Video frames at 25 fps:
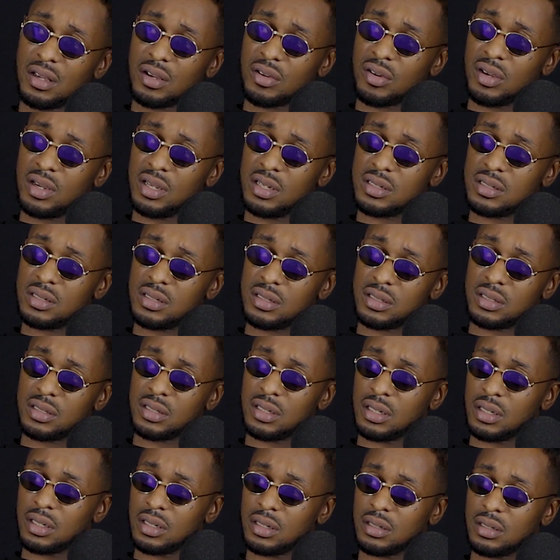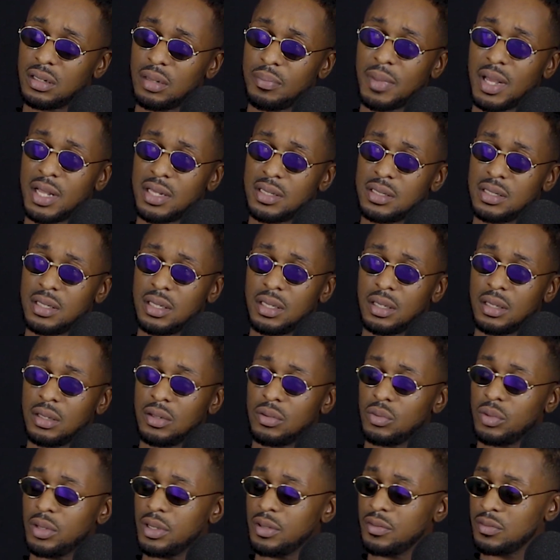crazy shit, the mad thing,
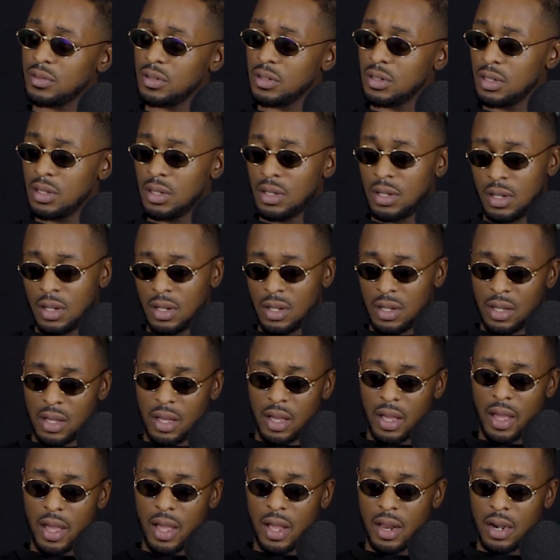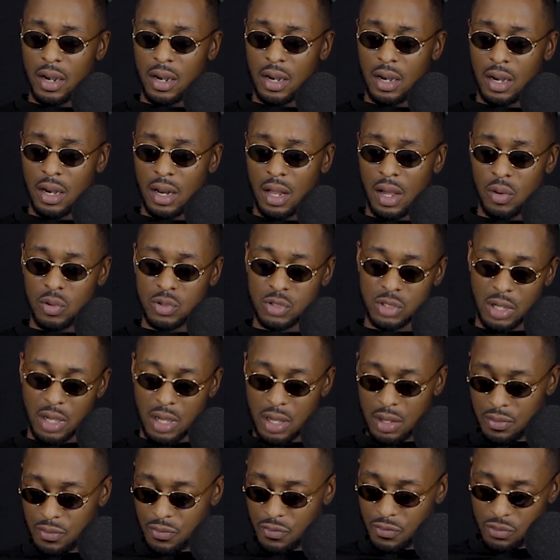whatever. And I was
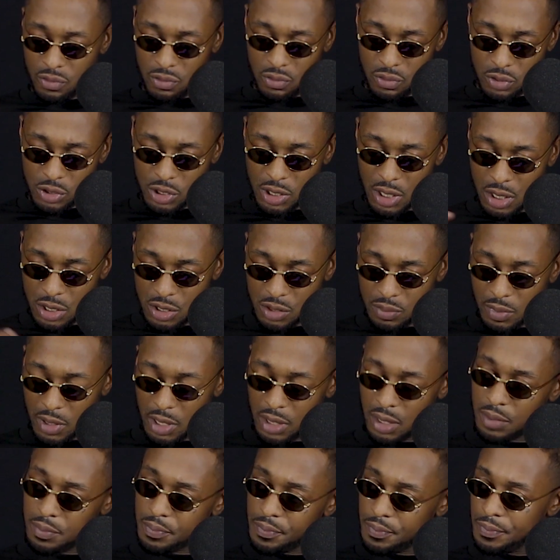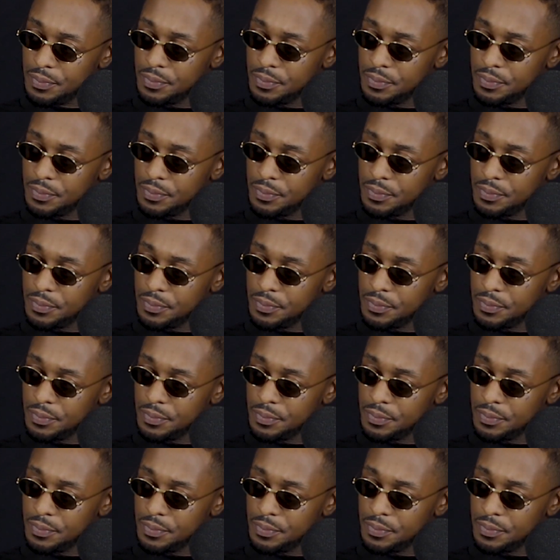going through changing my name,